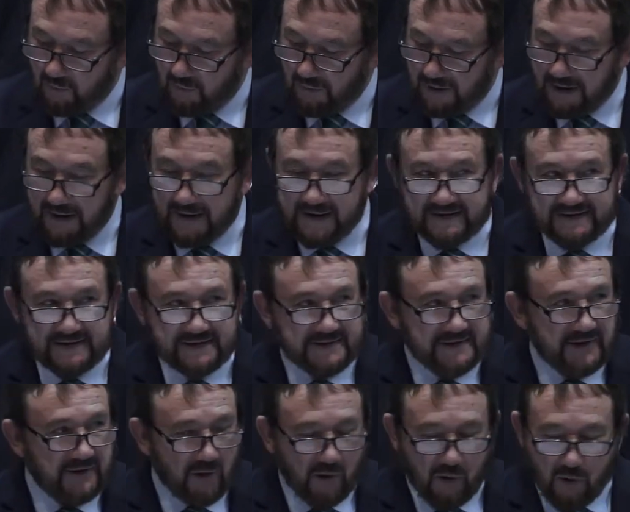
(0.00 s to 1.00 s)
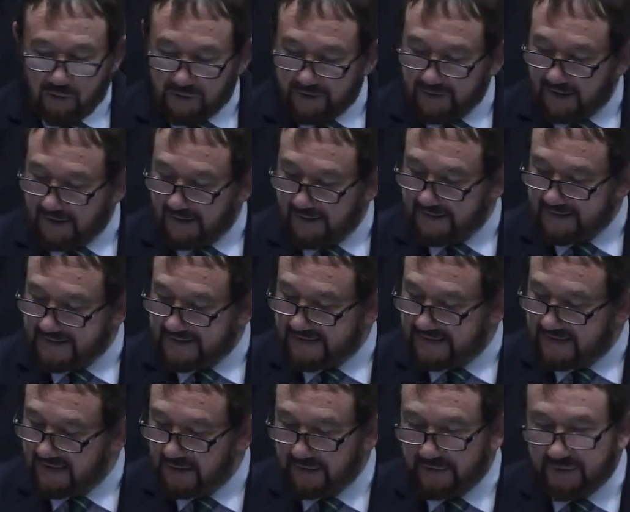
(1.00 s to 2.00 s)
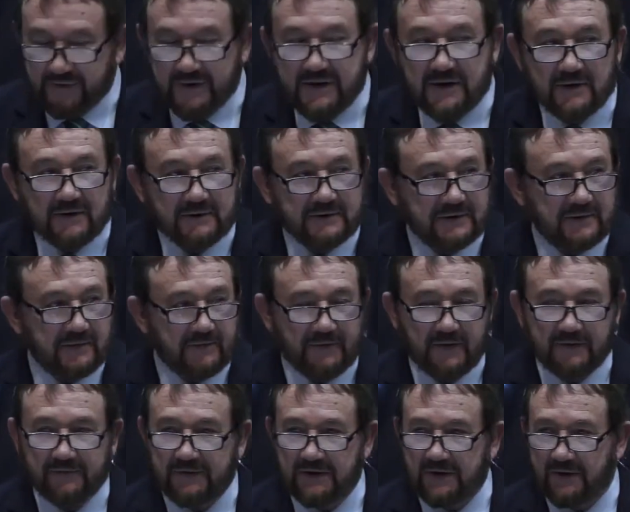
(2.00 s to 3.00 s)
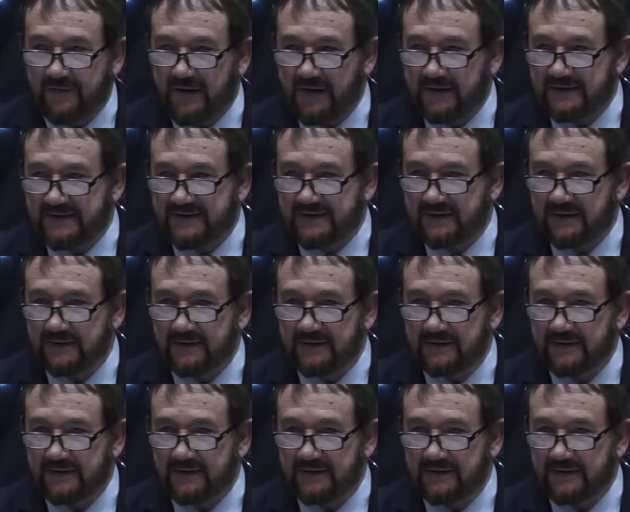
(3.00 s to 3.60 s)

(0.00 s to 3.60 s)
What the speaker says: We license and organise 350 events